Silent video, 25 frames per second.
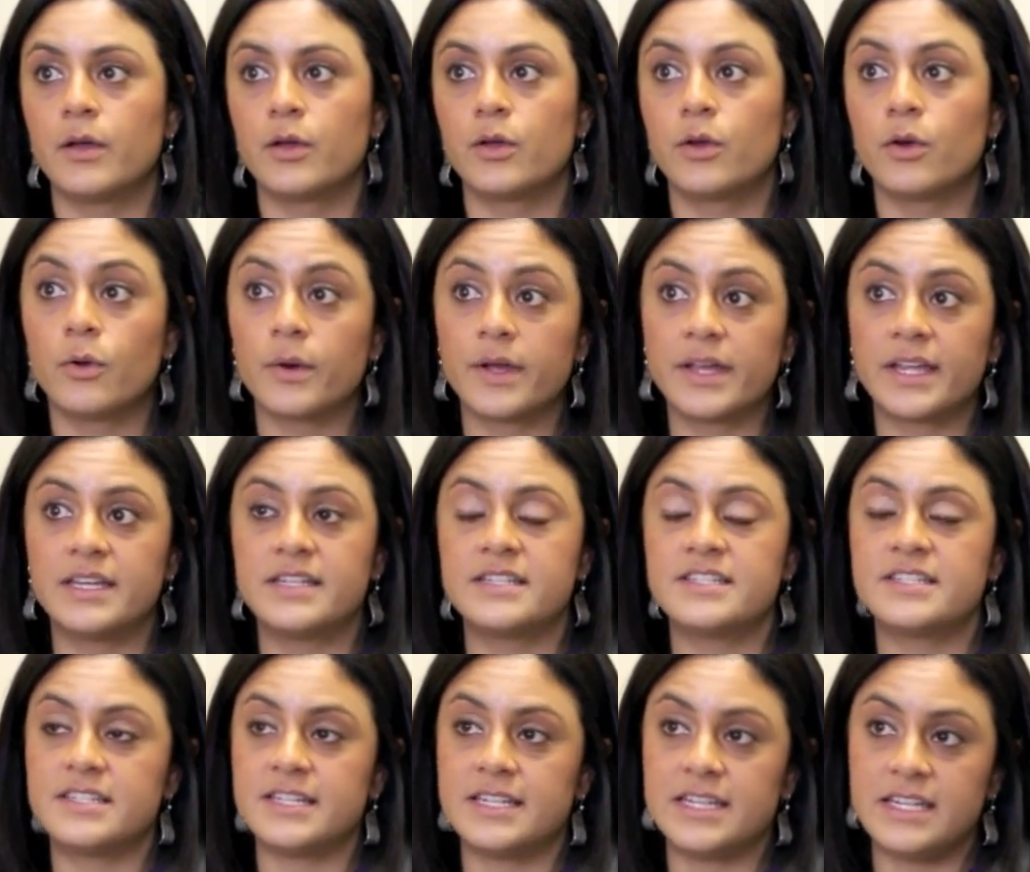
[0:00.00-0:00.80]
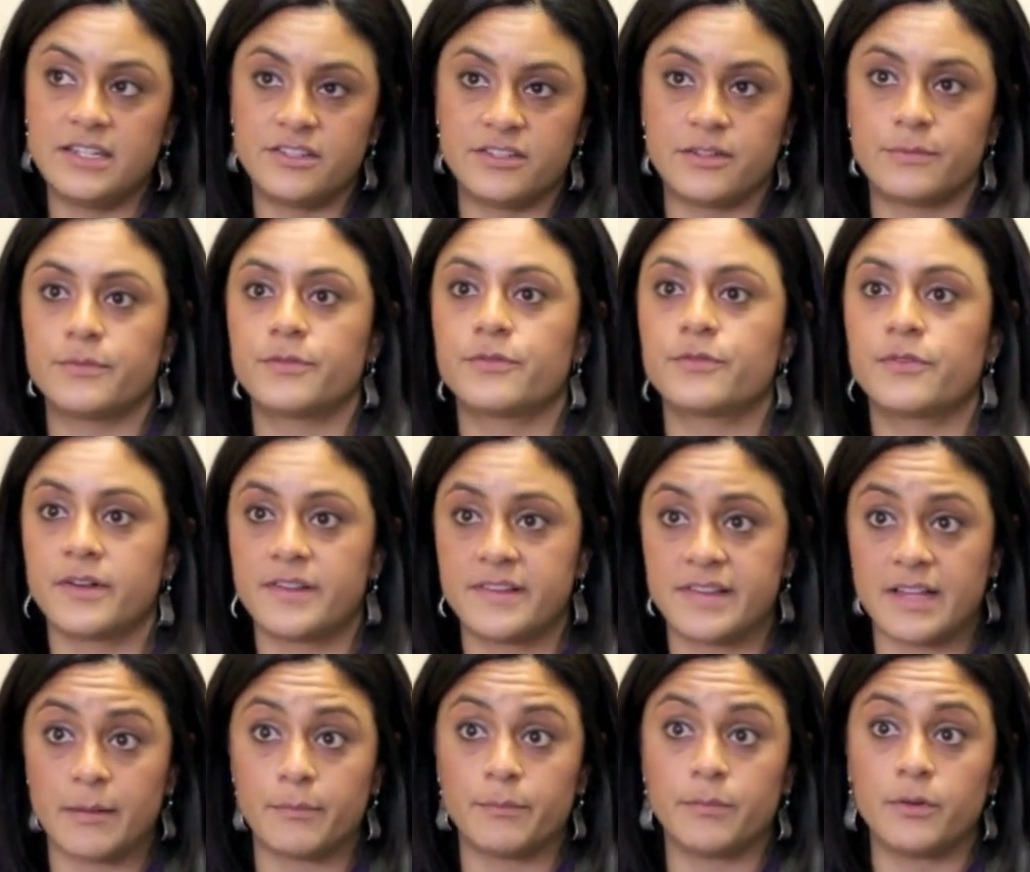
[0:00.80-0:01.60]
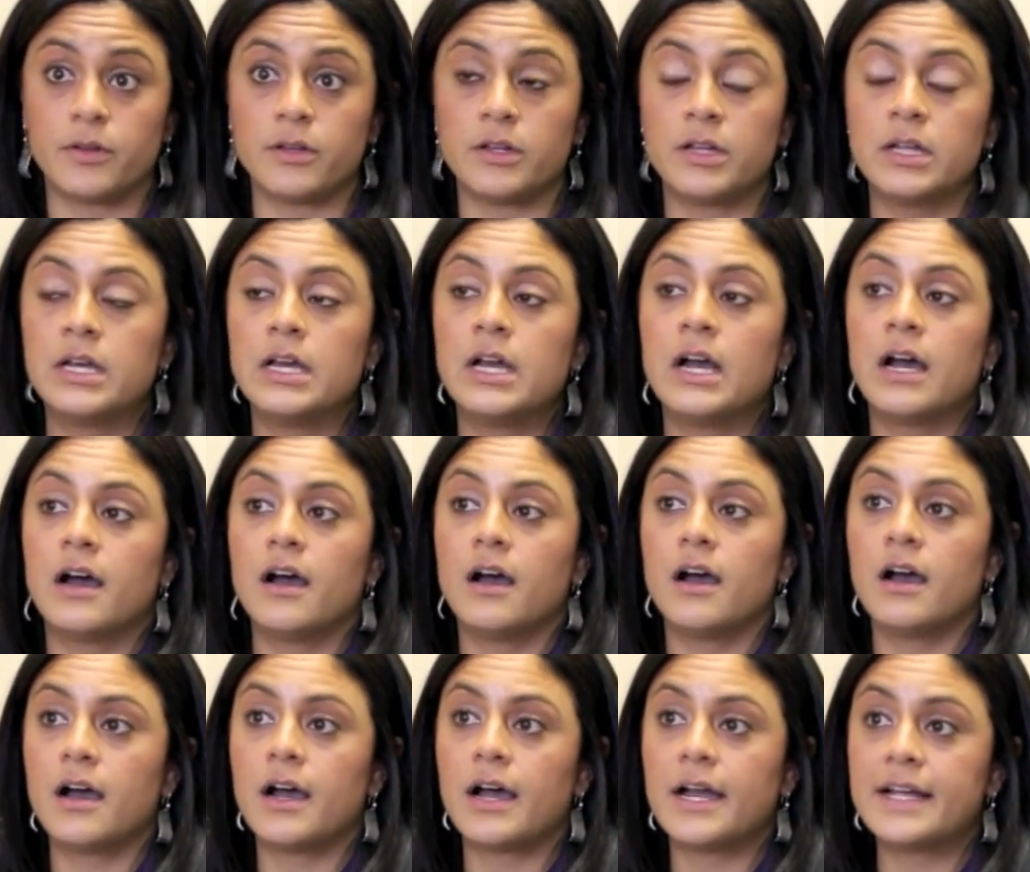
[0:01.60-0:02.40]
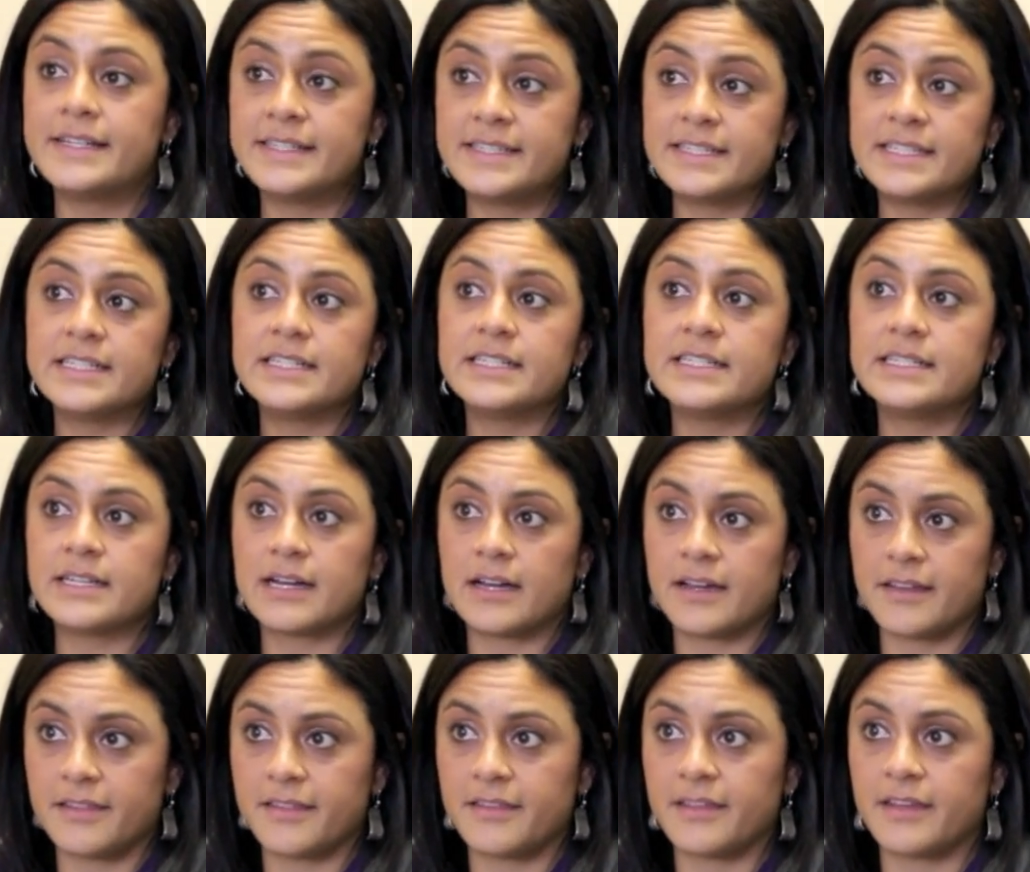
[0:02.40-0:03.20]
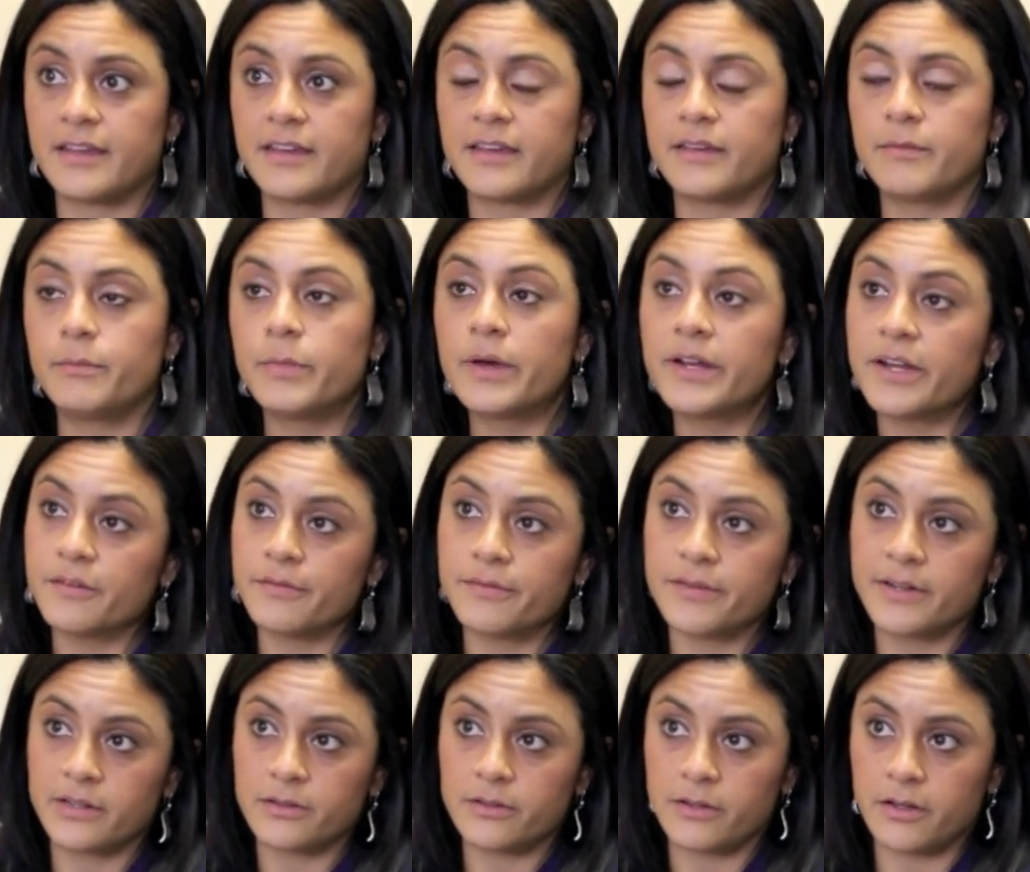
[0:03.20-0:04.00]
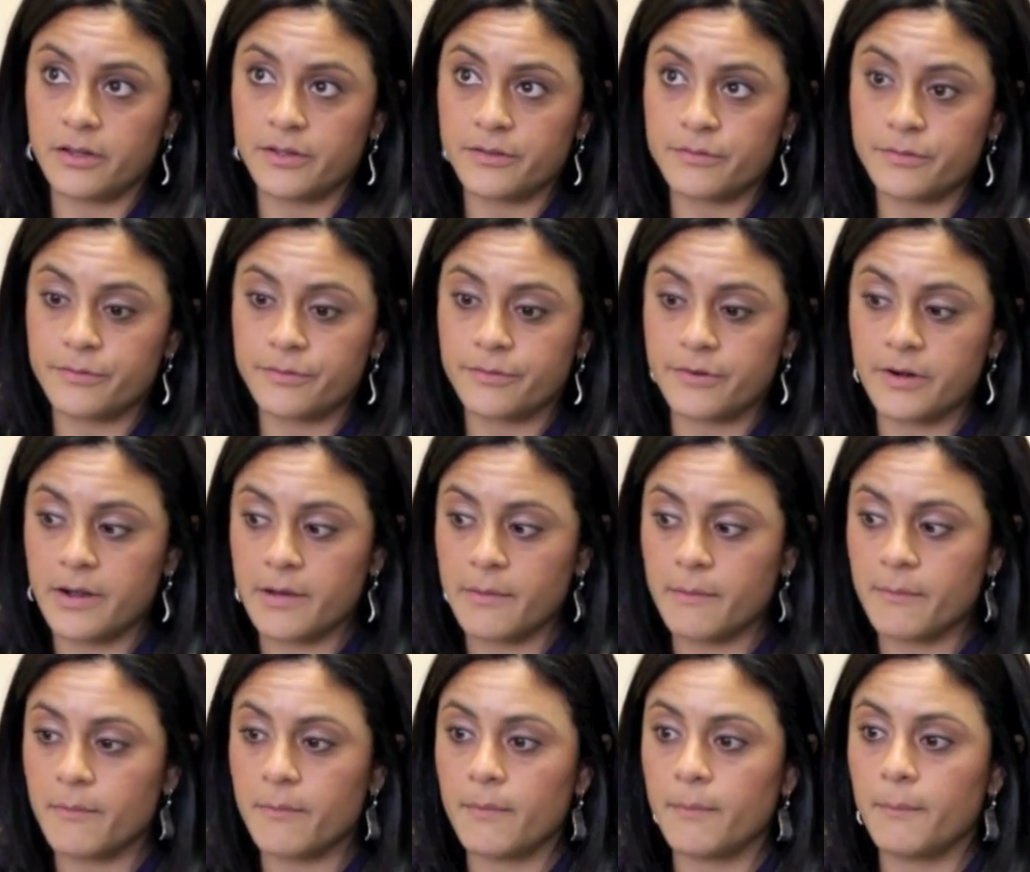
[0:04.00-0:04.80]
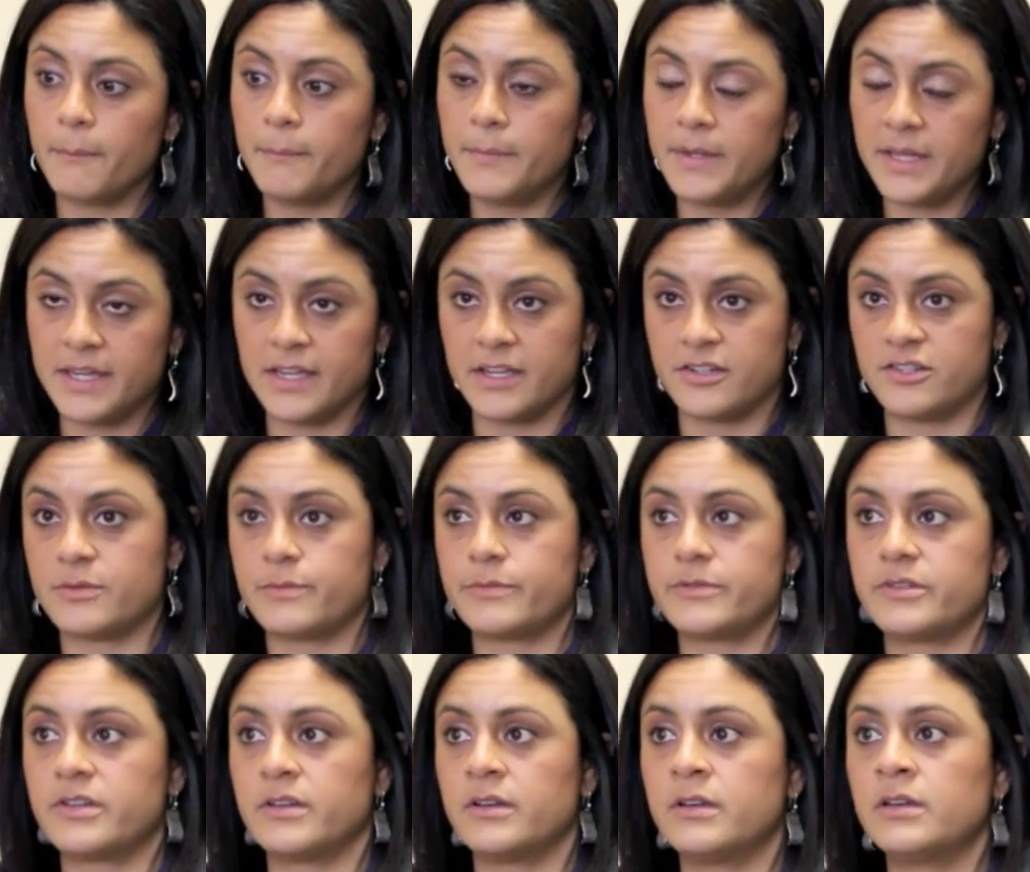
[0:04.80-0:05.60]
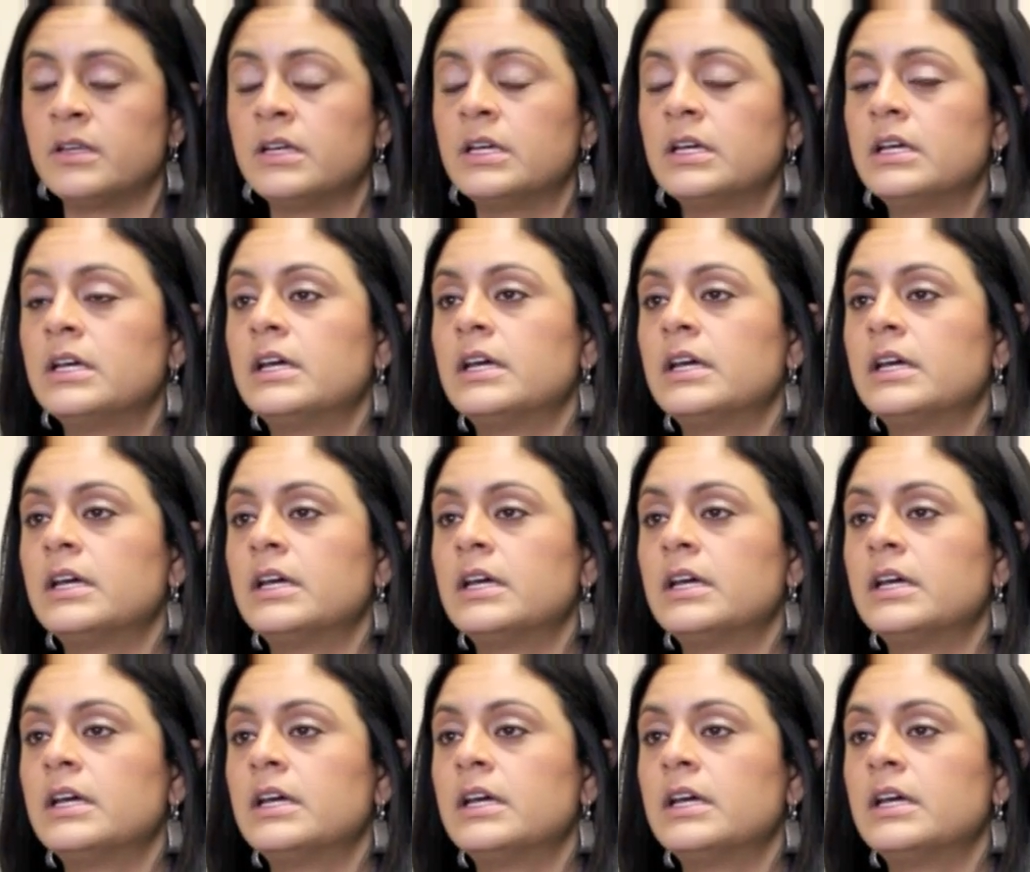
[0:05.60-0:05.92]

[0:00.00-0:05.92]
going into Egypt, for example, I did, I think, benefit a lot from being Egyptian.